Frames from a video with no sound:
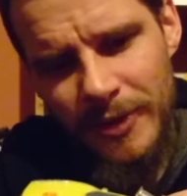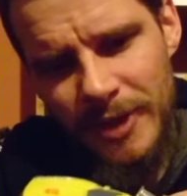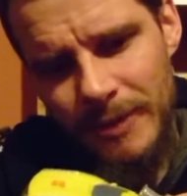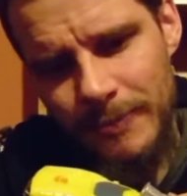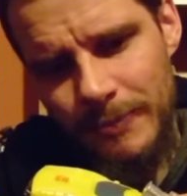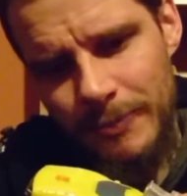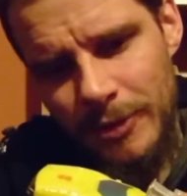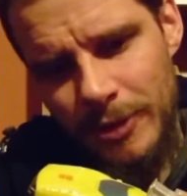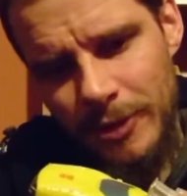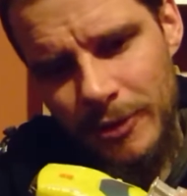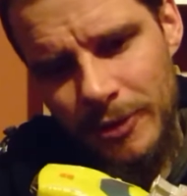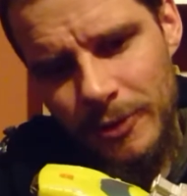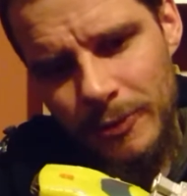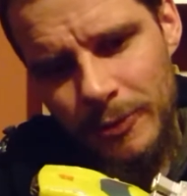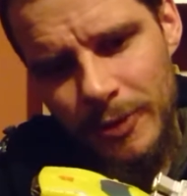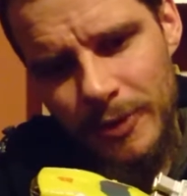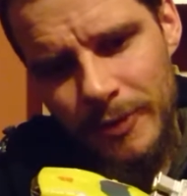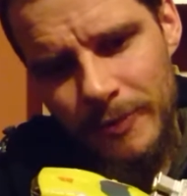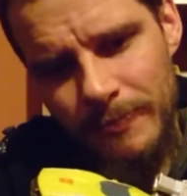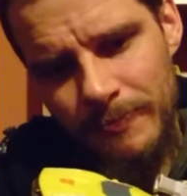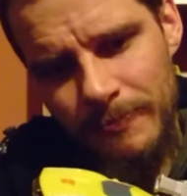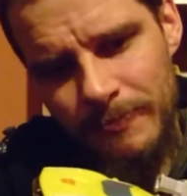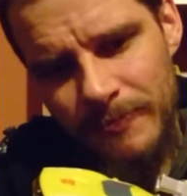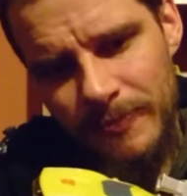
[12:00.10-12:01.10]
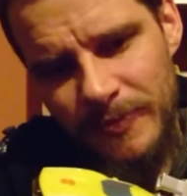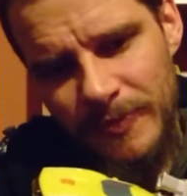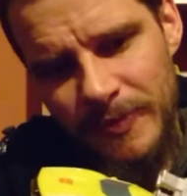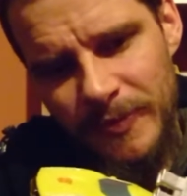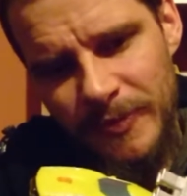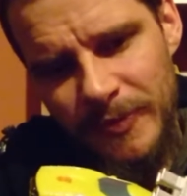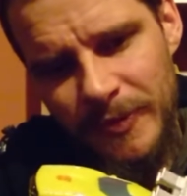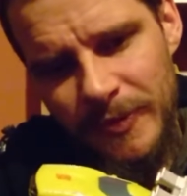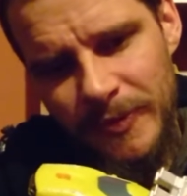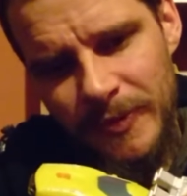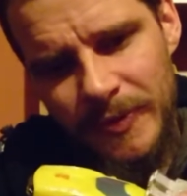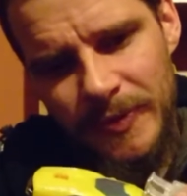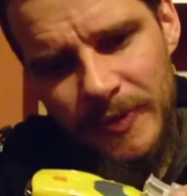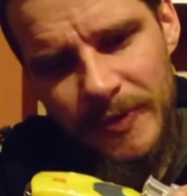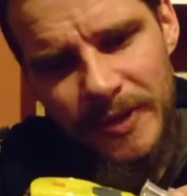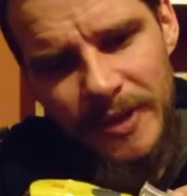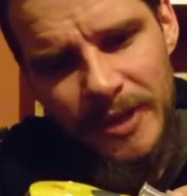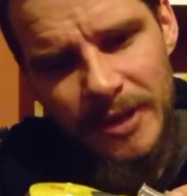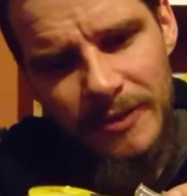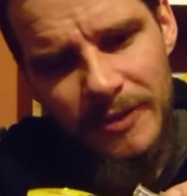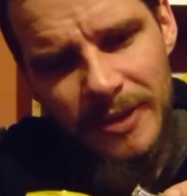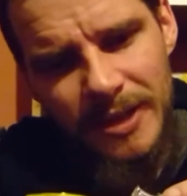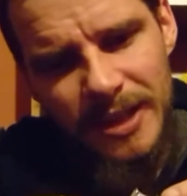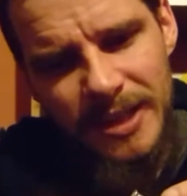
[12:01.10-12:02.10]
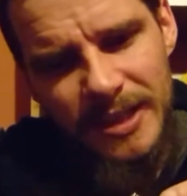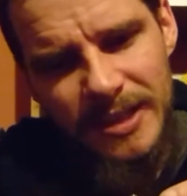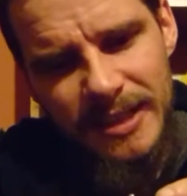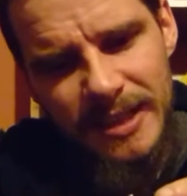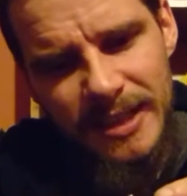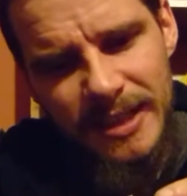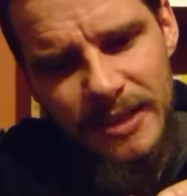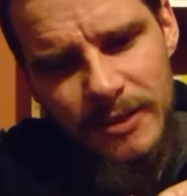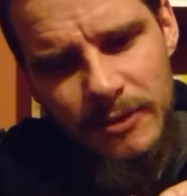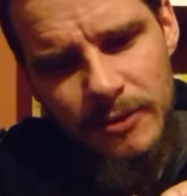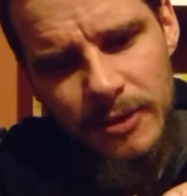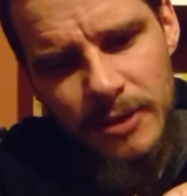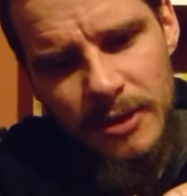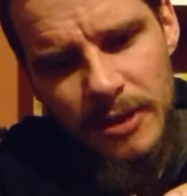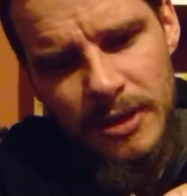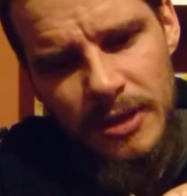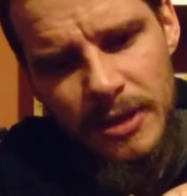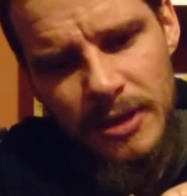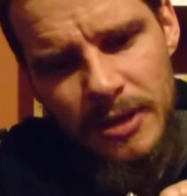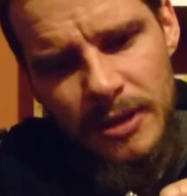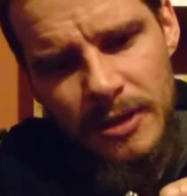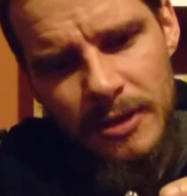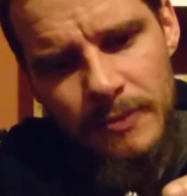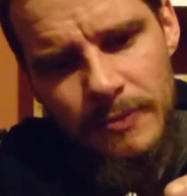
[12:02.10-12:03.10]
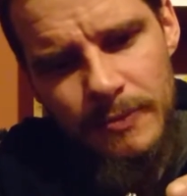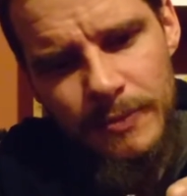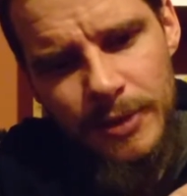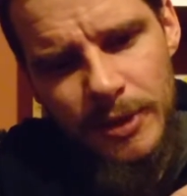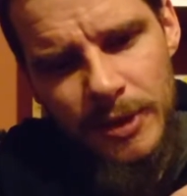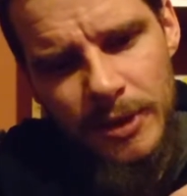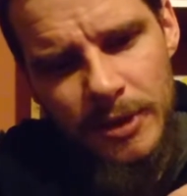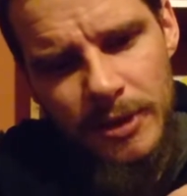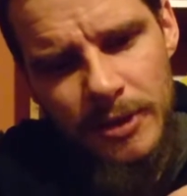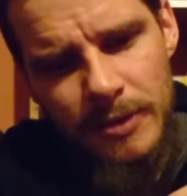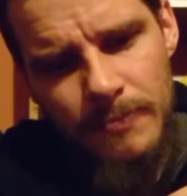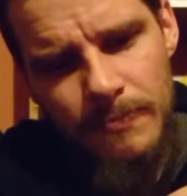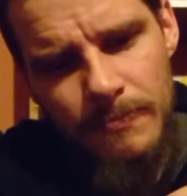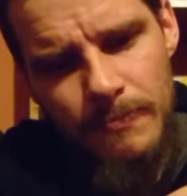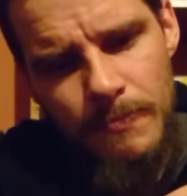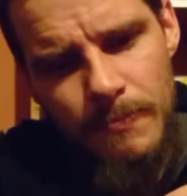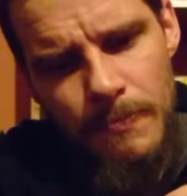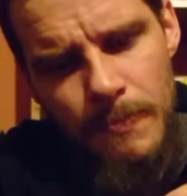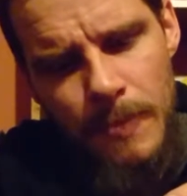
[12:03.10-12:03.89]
that bothered with figuring it out. But